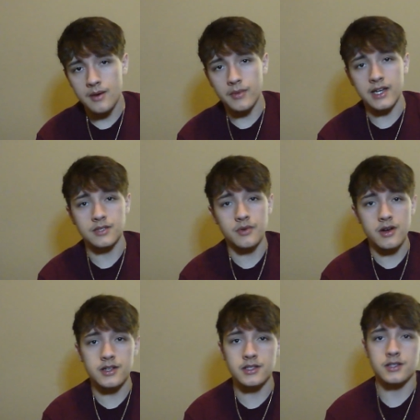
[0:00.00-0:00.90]
My
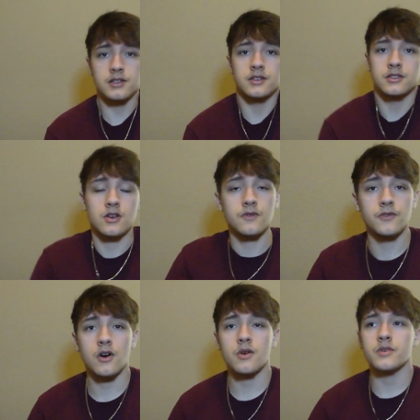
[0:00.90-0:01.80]
experience so
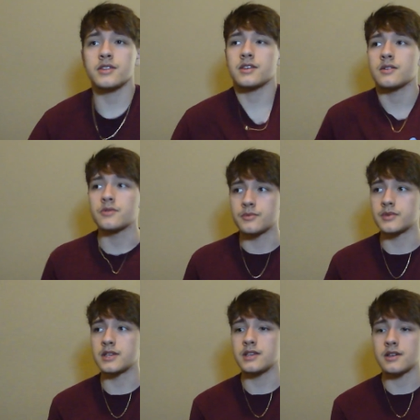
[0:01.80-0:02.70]
far with it would
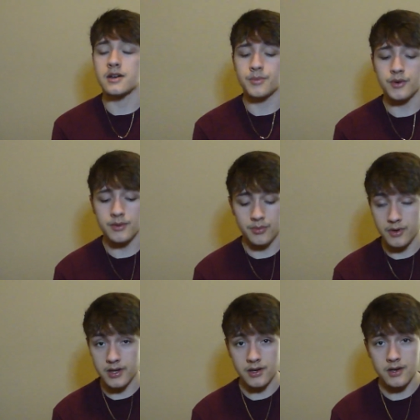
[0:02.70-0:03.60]
be
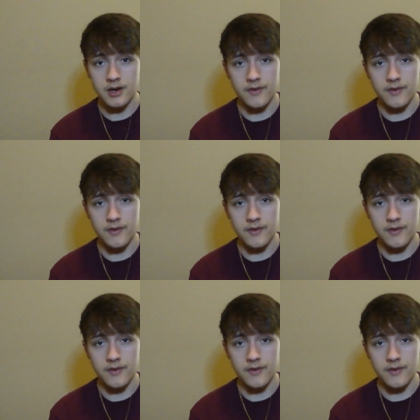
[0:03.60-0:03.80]
pretty good.